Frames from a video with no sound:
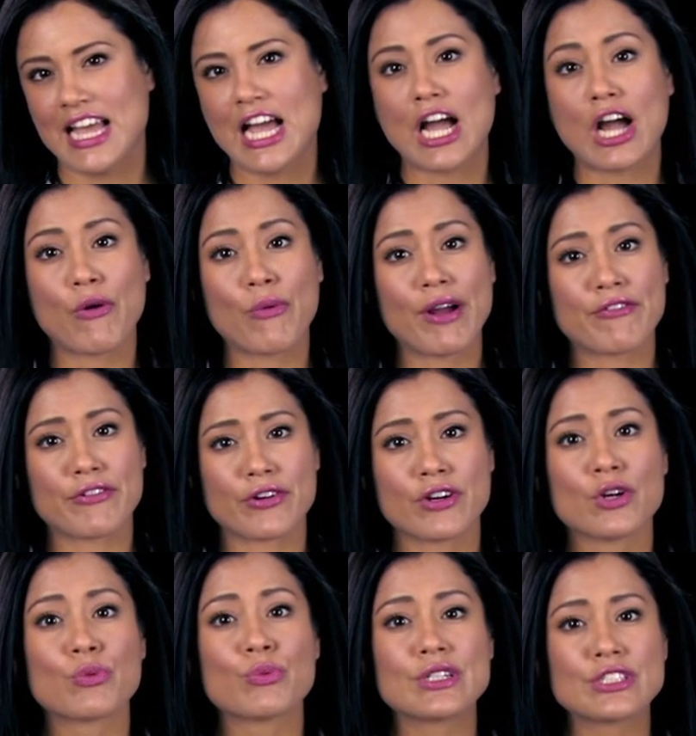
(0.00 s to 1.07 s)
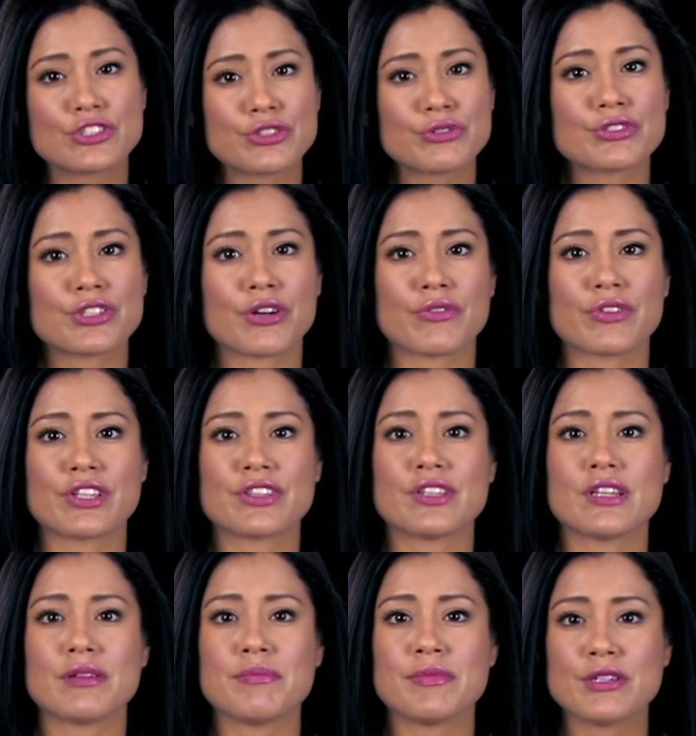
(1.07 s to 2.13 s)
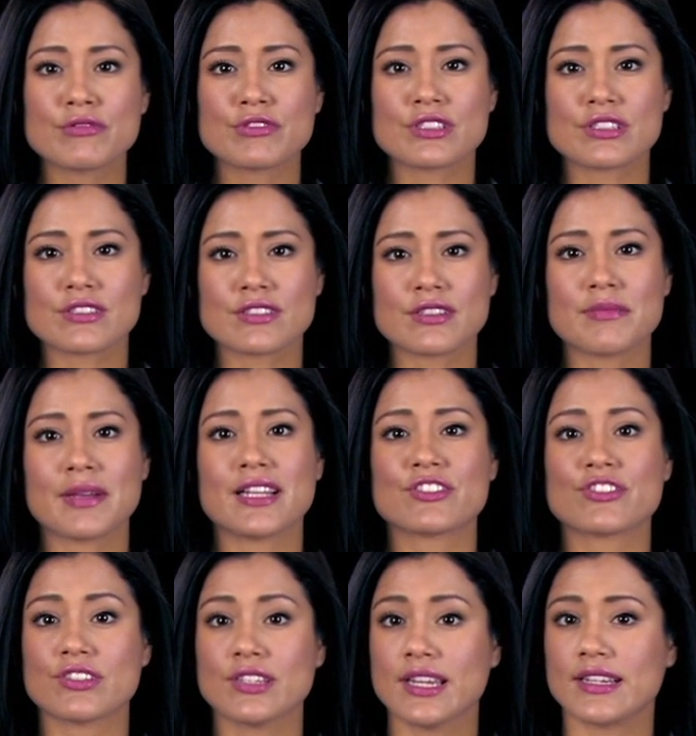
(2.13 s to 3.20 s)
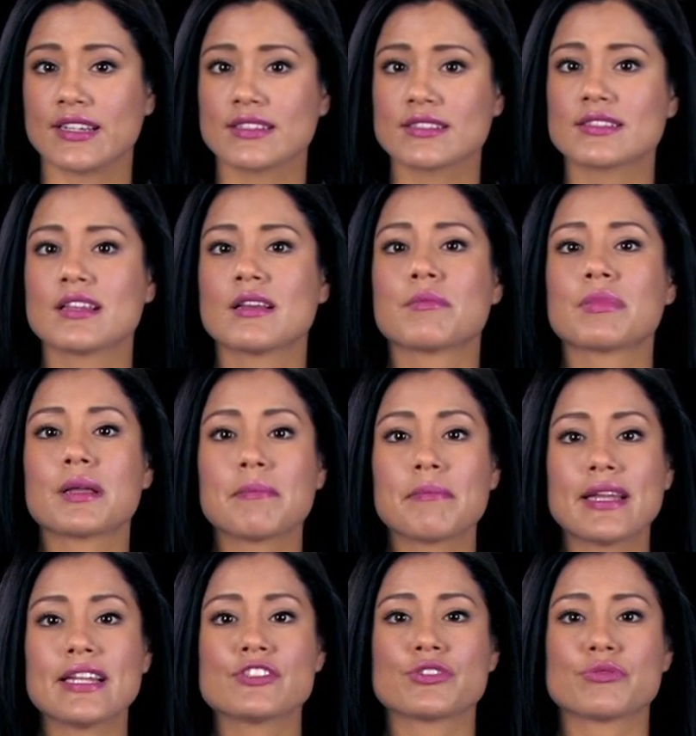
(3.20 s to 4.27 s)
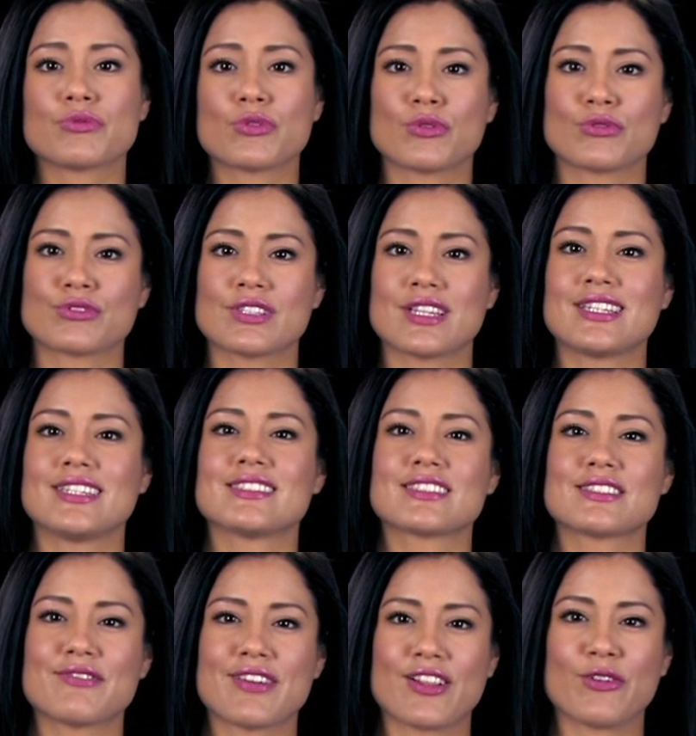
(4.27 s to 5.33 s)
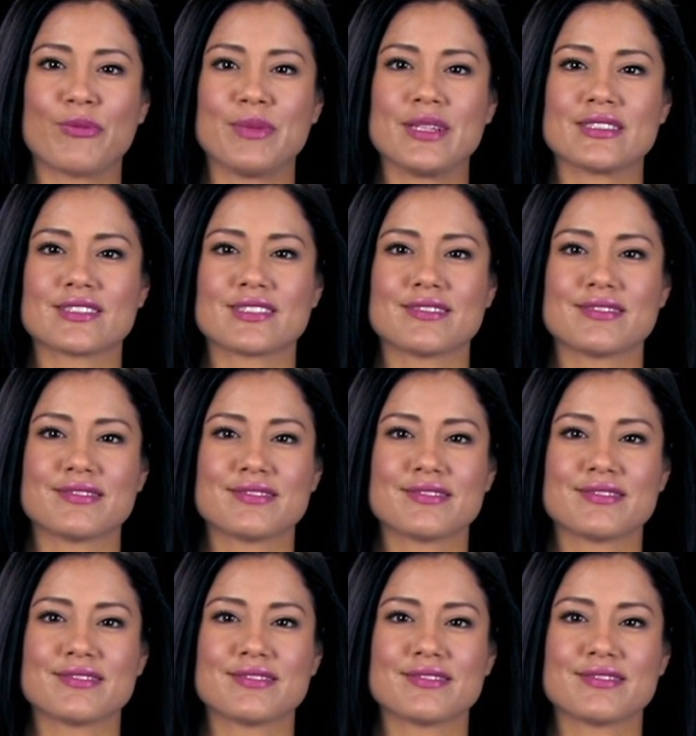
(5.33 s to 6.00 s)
However, we do know that the immune system and genetics play major roles in its development.